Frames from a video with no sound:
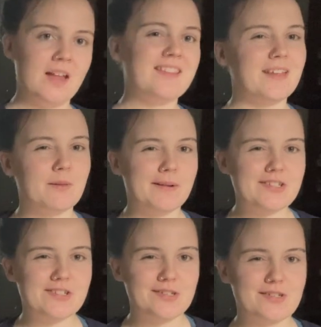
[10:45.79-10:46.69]
I might
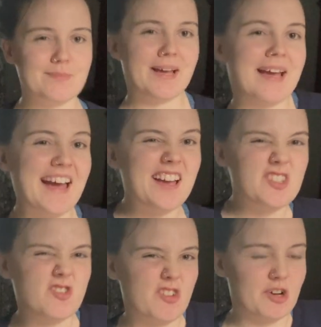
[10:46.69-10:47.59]
just do some like
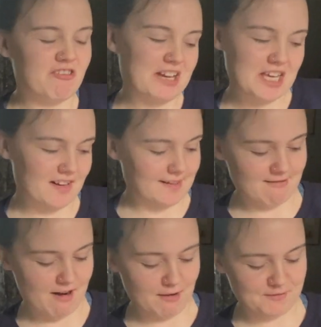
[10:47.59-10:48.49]
extracurricular
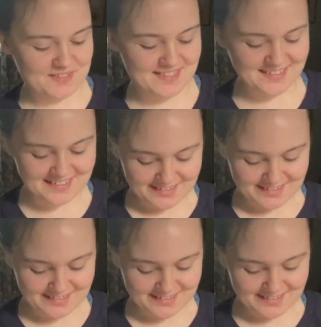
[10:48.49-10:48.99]
crafts,